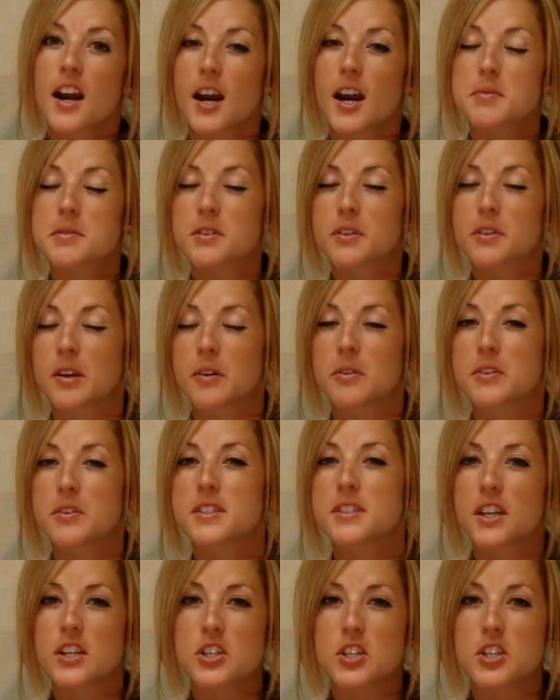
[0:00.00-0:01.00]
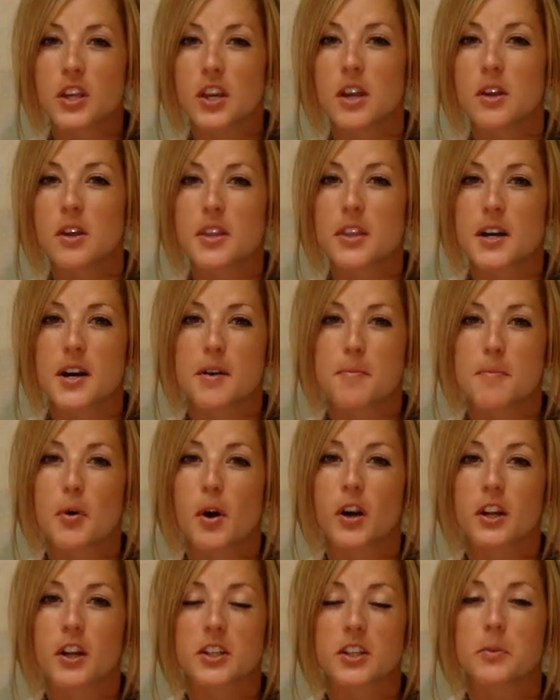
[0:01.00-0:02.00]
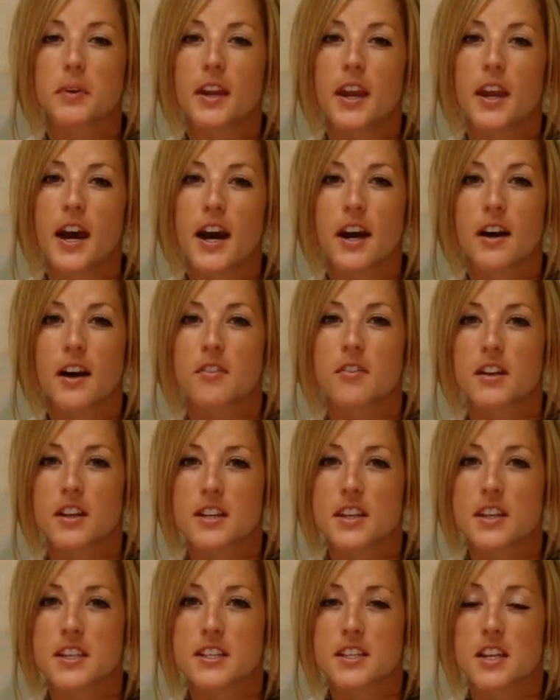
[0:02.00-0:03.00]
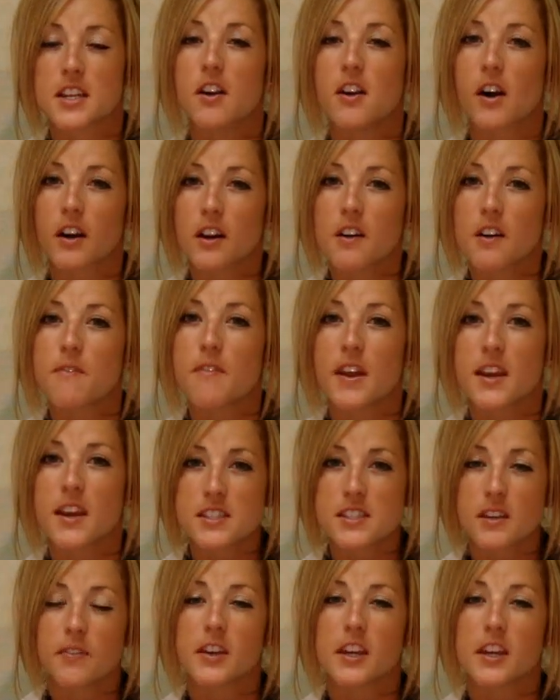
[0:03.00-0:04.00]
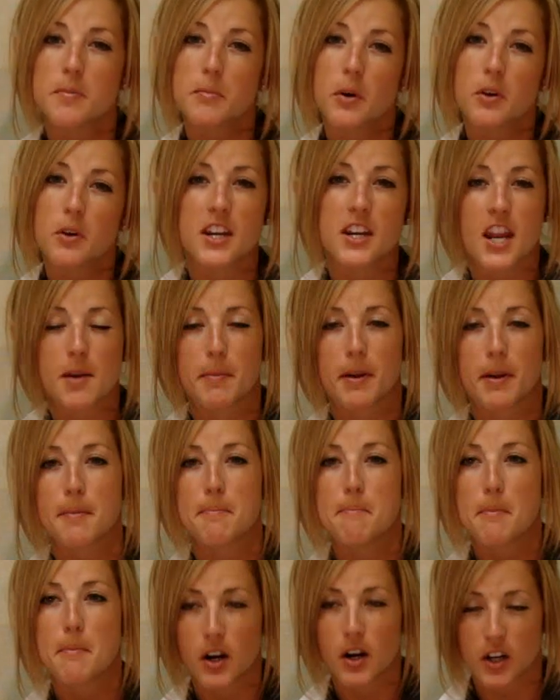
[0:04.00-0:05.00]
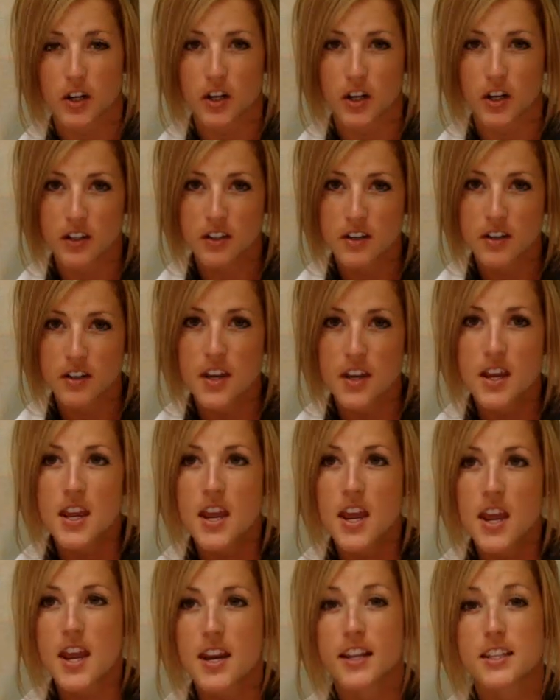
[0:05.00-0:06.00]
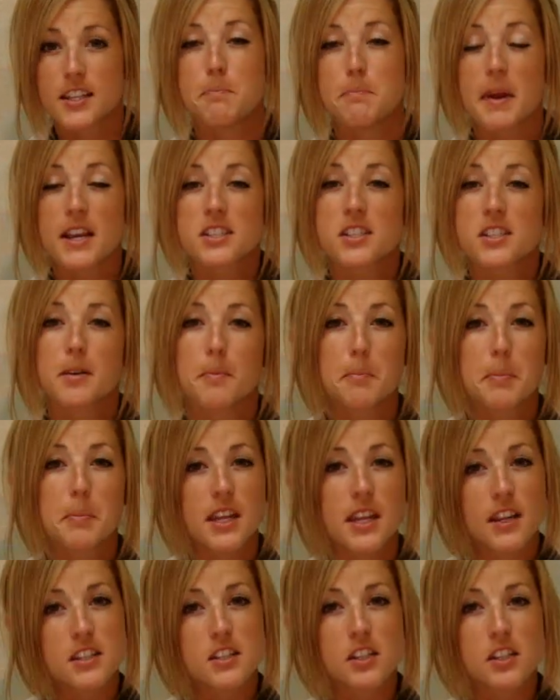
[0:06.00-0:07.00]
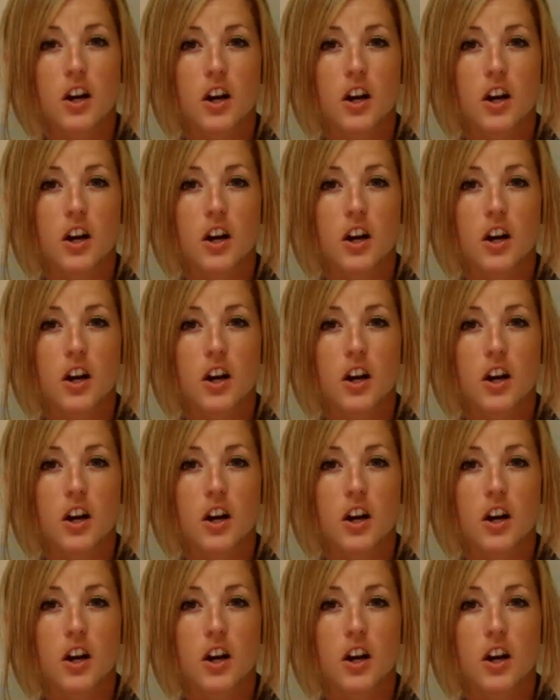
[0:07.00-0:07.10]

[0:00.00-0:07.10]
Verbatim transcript: Absolutely. Well, essentially the product that we have, it is a non-invasive hemodynamic monitor and it's based on impedance